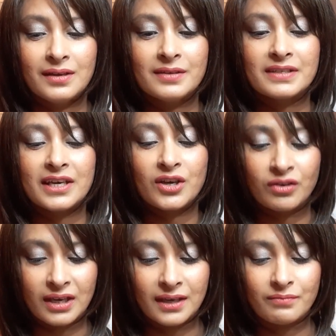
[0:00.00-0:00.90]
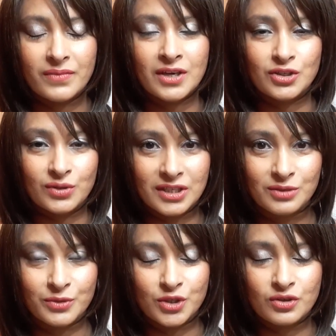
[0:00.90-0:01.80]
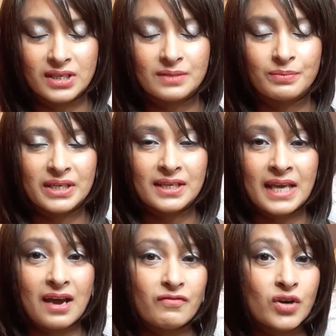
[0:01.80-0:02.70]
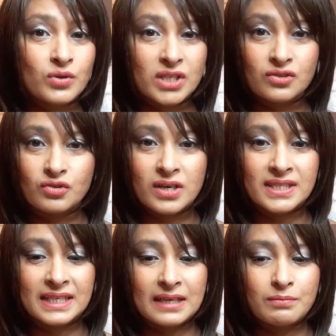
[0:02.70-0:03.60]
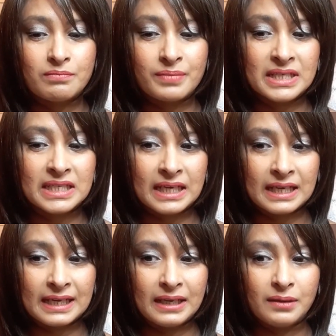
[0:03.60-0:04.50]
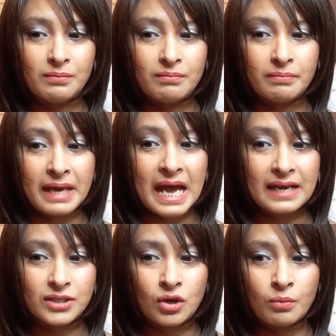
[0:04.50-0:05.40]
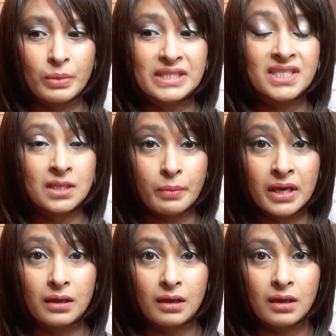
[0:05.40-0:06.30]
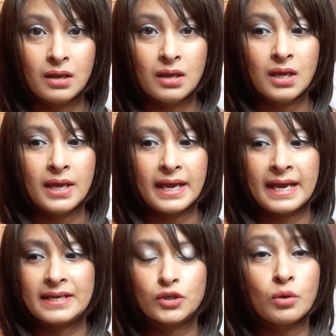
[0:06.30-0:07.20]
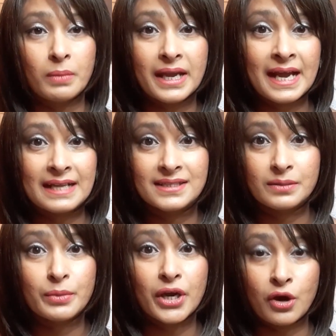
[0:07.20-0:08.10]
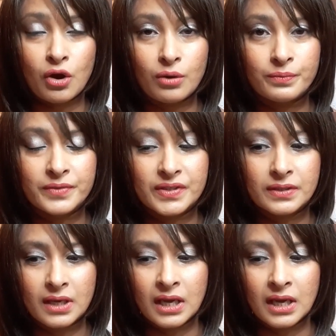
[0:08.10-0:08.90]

was like, okay, I do need to moisturize. But yeah, I've noticed dry skin particularly bad on my stomach and on my hands and my arms.